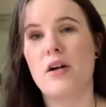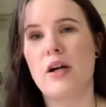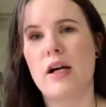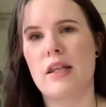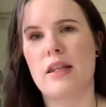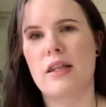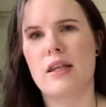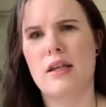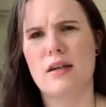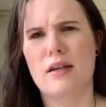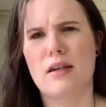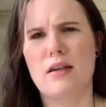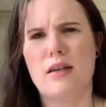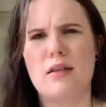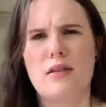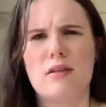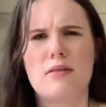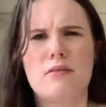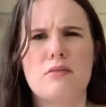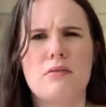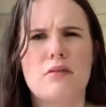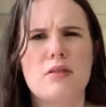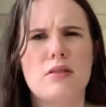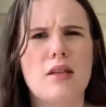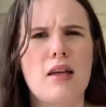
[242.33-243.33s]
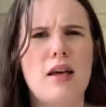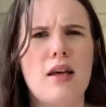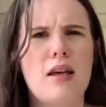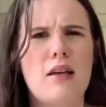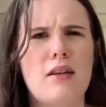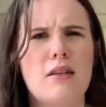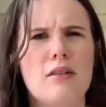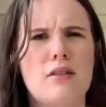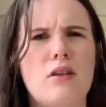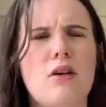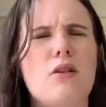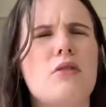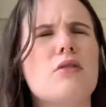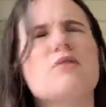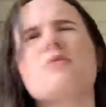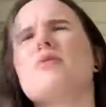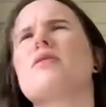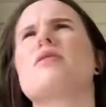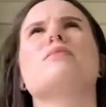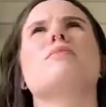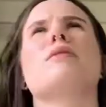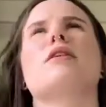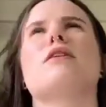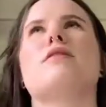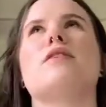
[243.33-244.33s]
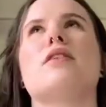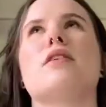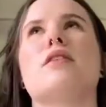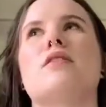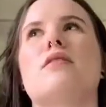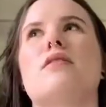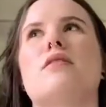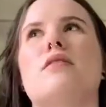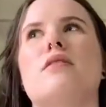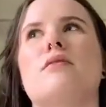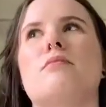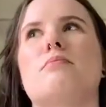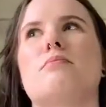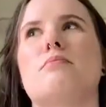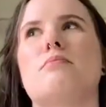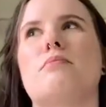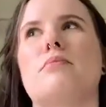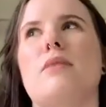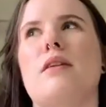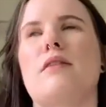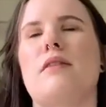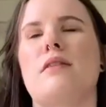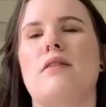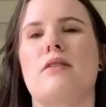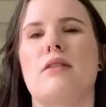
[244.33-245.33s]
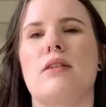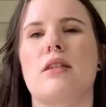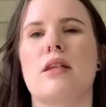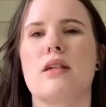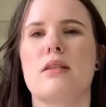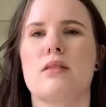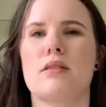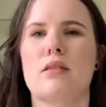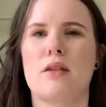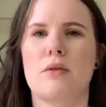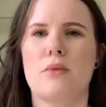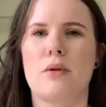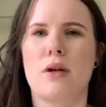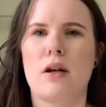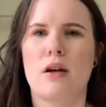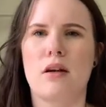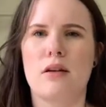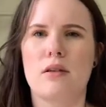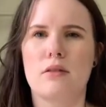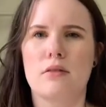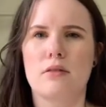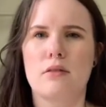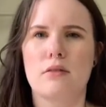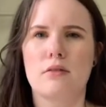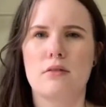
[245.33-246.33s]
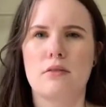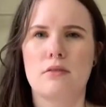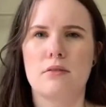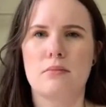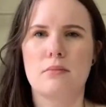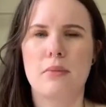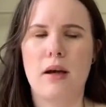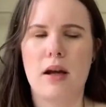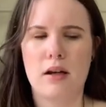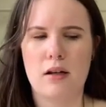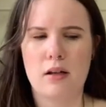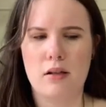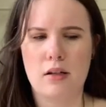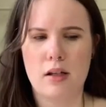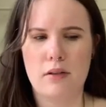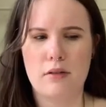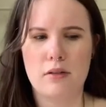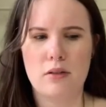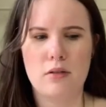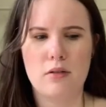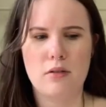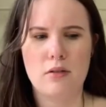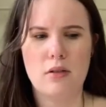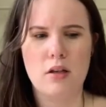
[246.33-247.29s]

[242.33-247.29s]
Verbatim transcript: I think, was that? No, it wasn't my first, my favorite things knitwear pattern I